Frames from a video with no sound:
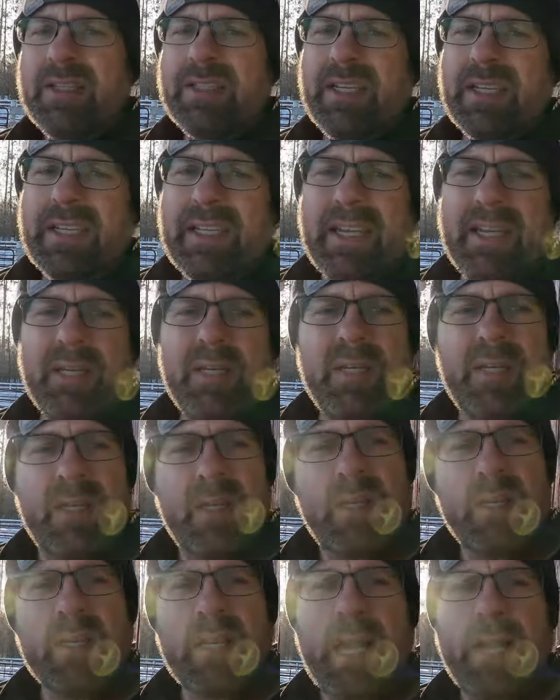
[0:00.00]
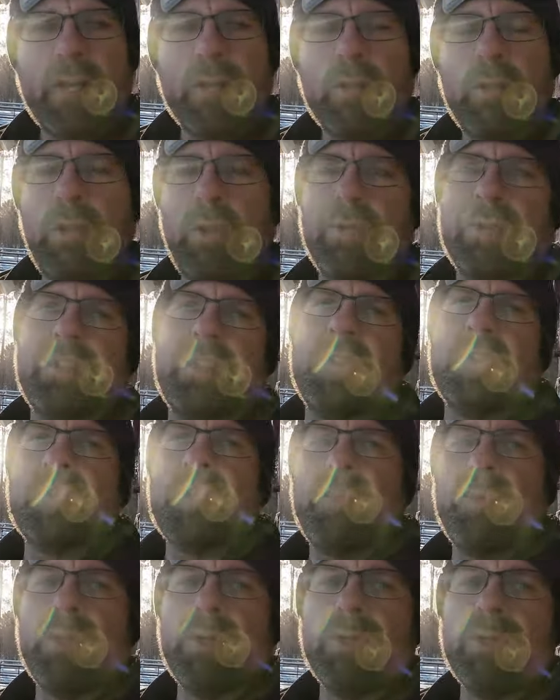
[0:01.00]
to get kind of close to
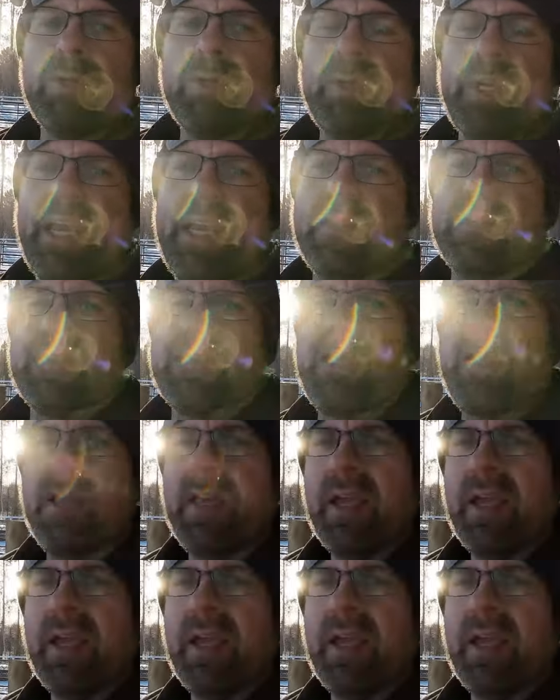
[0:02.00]
some of their due dates,